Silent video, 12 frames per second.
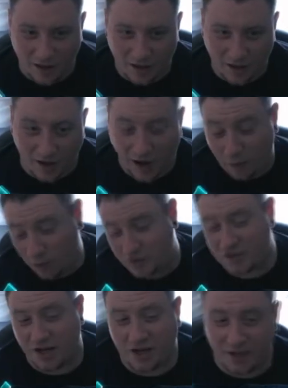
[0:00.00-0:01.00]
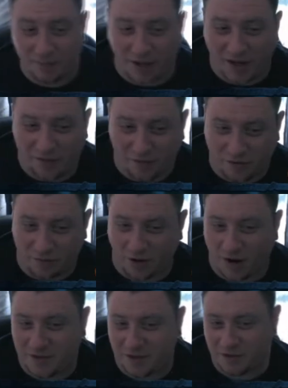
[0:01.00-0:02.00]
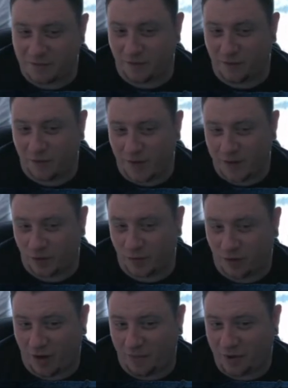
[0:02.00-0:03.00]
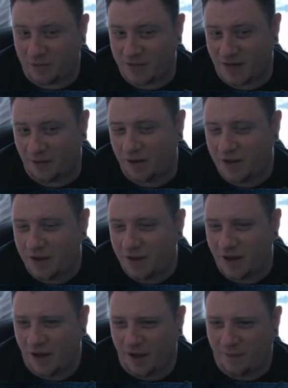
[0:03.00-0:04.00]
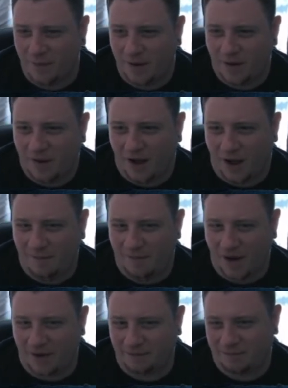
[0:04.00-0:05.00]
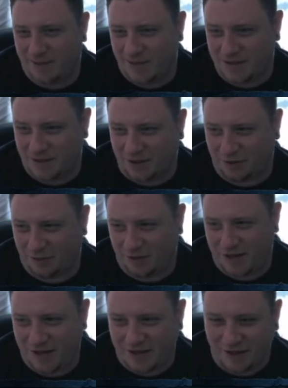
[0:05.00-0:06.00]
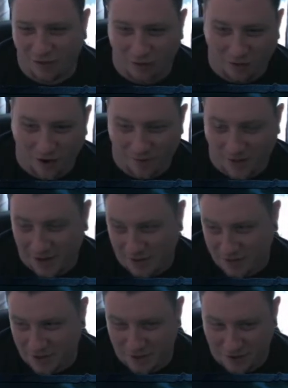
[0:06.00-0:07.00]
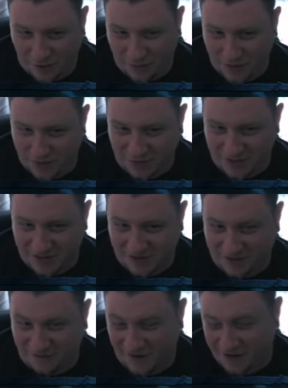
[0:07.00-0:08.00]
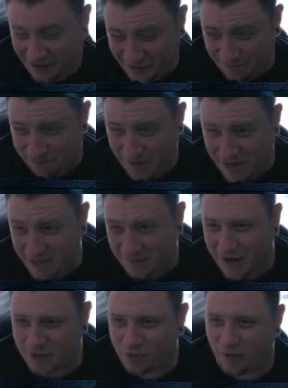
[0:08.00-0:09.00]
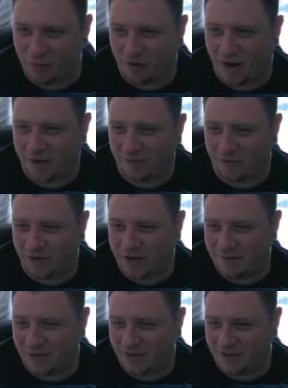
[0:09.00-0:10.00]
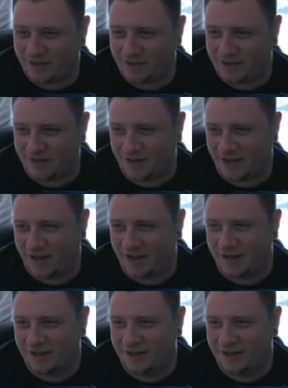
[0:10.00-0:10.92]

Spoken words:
I would certainly play through the Prime series before Metroid Prime comes out. I might miss 3, or I might use it as an opportunity to finally beat Metroid Prime 3, because I've